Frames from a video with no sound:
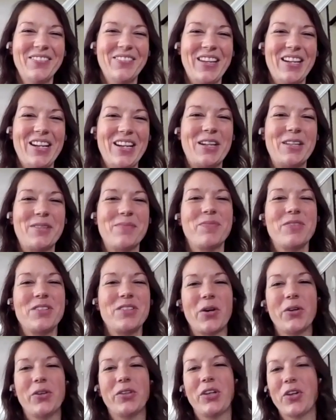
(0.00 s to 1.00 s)
but um,
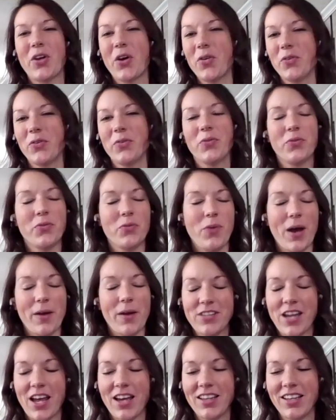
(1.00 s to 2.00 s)
so you know,
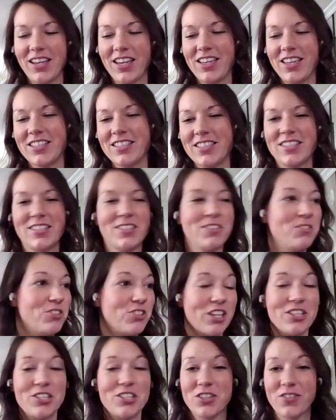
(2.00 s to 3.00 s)
WEFTEC is
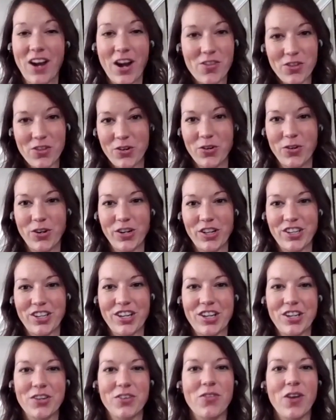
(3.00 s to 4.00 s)
just around the
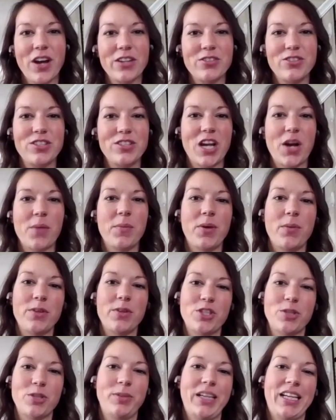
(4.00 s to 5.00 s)
corner. Why don't you tell me
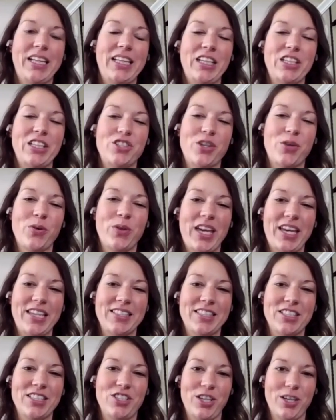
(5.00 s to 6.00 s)
what you're planning to showcase
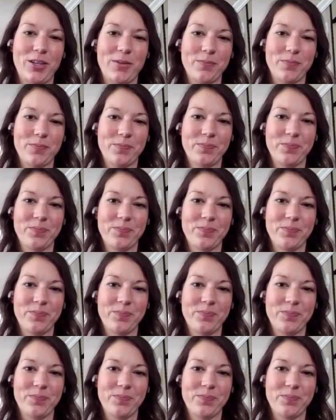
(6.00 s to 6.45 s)
this year?